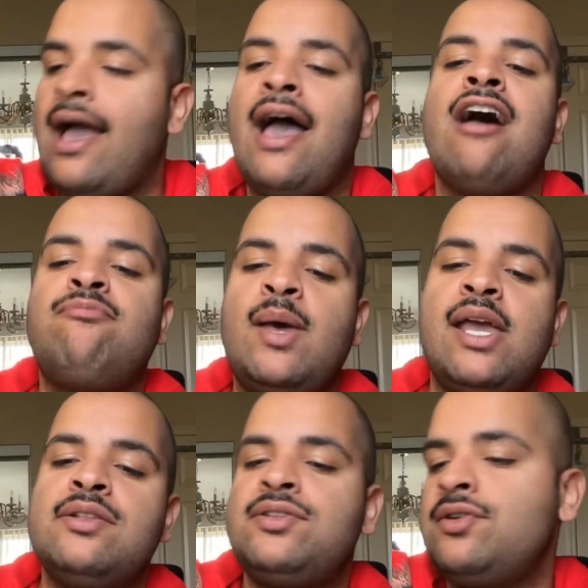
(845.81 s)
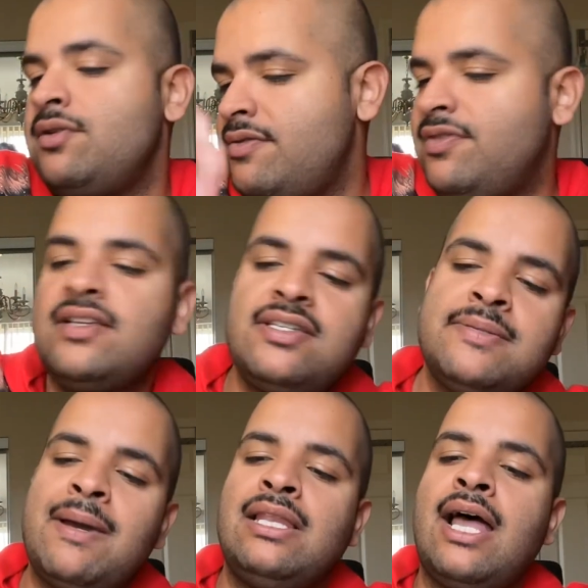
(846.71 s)
Have my answer. This is
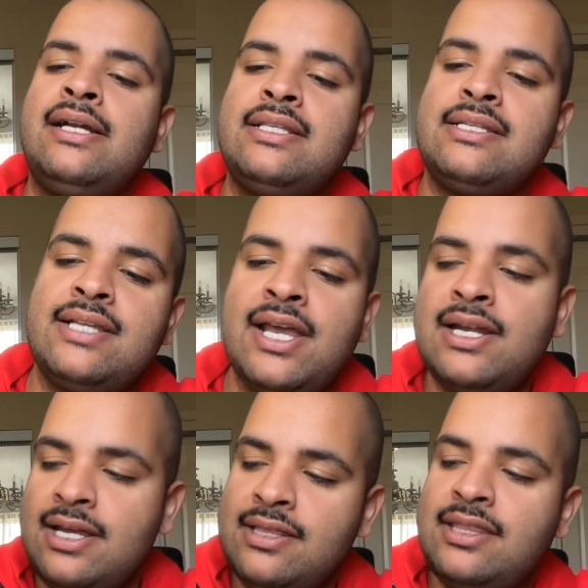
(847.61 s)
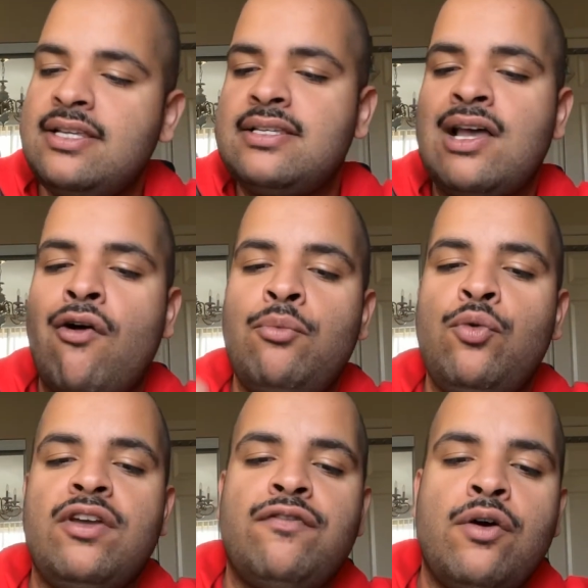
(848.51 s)
my line in the sand. This is how I'm
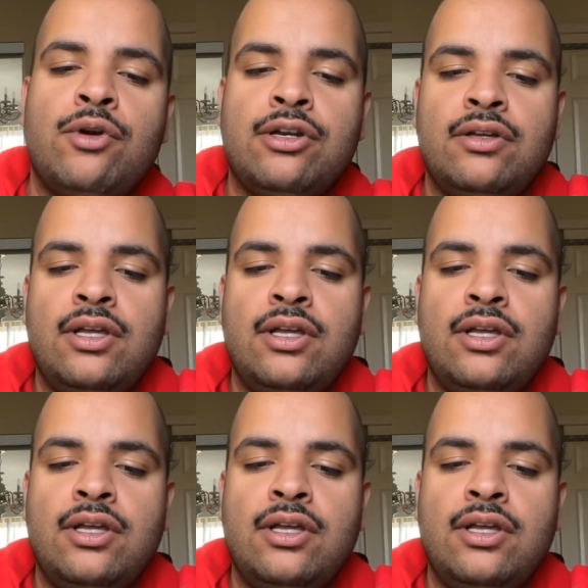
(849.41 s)
moving forward.